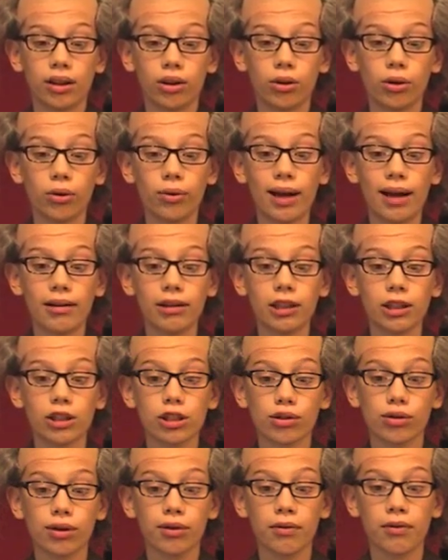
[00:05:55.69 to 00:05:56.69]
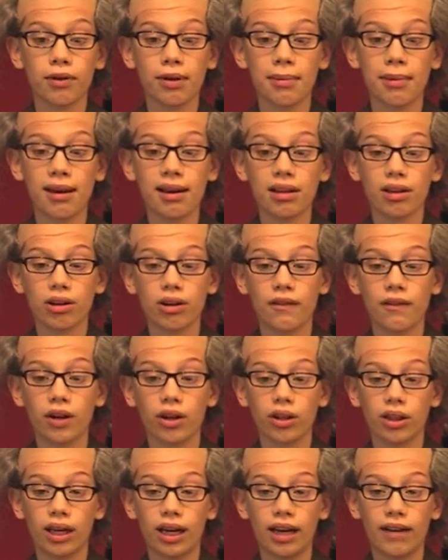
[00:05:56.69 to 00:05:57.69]
throughout the short remainder of
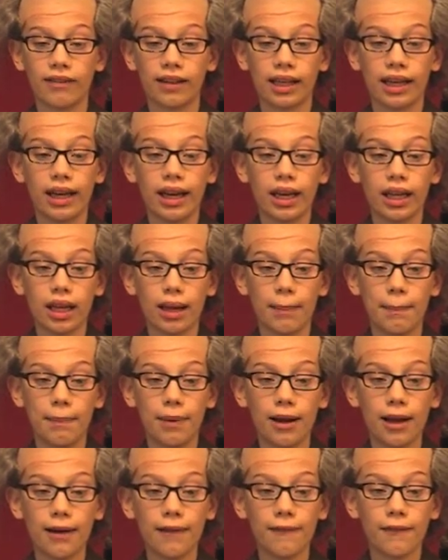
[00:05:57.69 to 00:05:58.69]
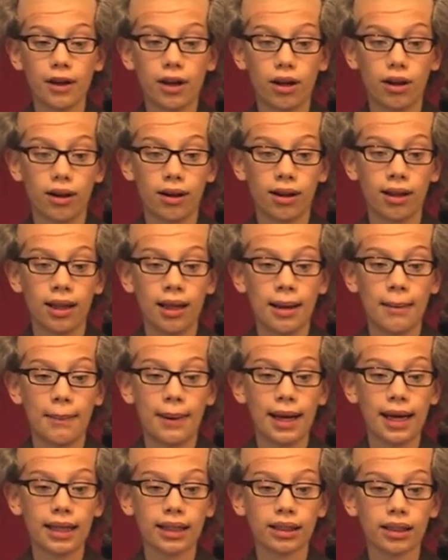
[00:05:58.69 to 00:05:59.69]
your lives, and above all,
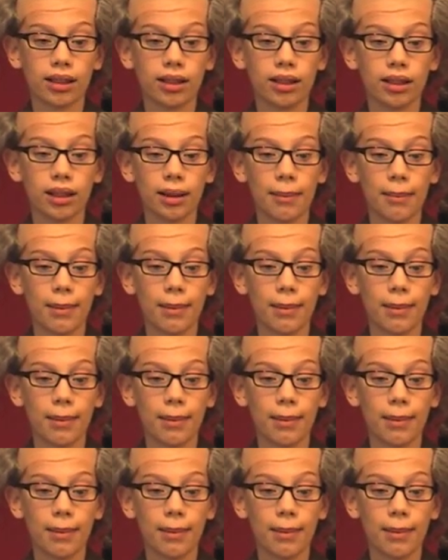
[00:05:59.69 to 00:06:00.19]
pass on the